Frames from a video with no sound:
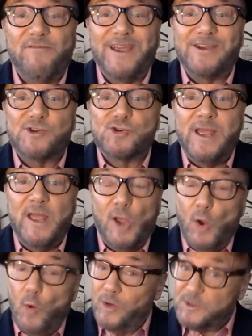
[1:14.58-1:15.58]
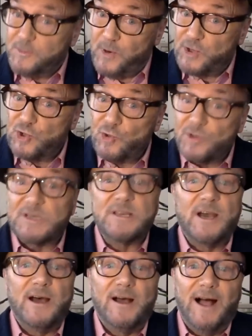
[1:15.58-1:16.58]
victory, which produced
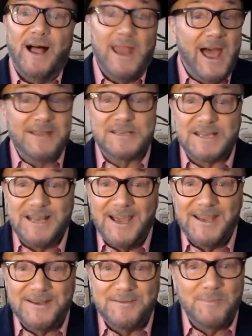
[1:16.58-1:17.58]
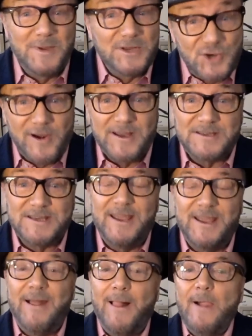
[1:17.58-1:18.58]
a landslide
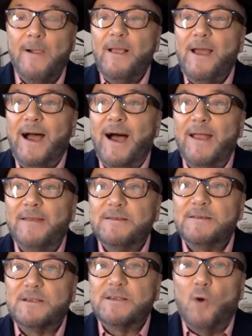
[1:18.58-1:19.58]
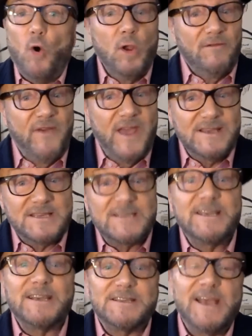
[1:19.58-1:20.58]
majority, and all of his
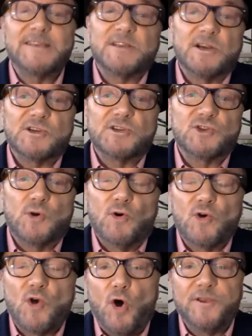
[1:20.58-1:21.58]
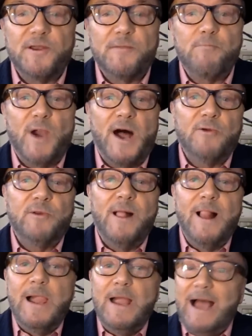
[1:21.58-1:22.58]
successors, so Gordon Brown
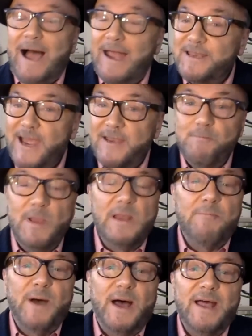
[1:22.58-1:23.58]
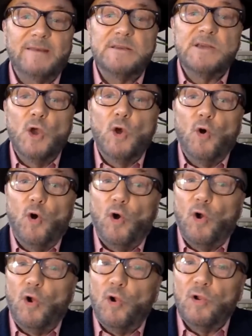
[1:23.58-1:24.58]
and Ed Miliband,
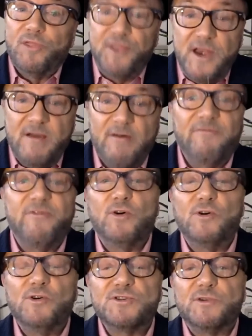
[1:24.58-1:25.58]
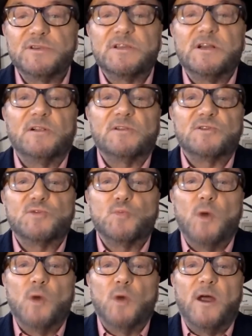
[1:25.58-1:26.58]
all three of those results
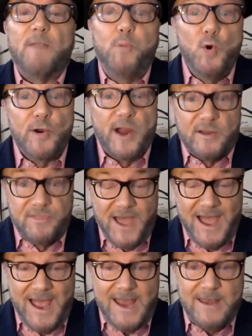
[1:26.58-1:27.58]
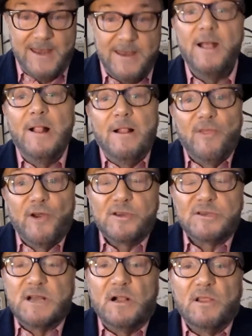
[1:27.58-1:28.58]
were poorer than the
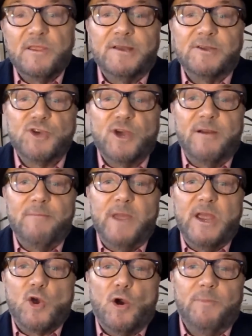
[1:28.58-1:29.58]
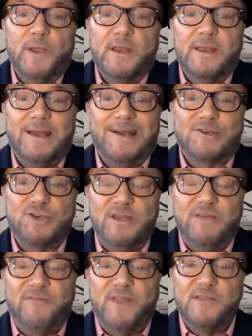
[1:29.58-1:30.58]
result that Jeremy Corbyn
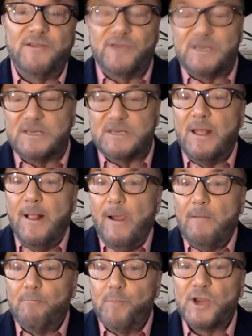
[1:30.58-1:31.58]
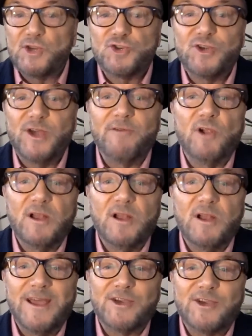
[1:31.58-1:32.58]
achieved in the recent British general
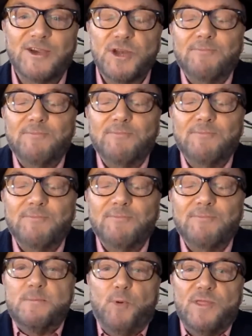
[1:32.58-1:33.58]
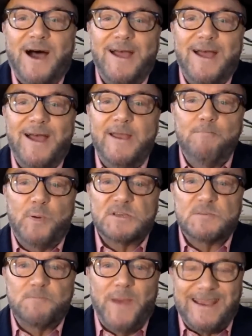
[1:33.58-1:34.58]
election. I'm just trying to put that in
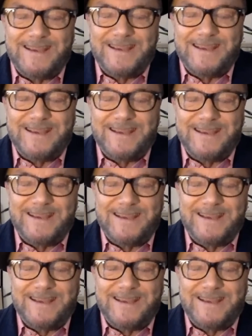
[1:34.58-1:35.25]
perspective.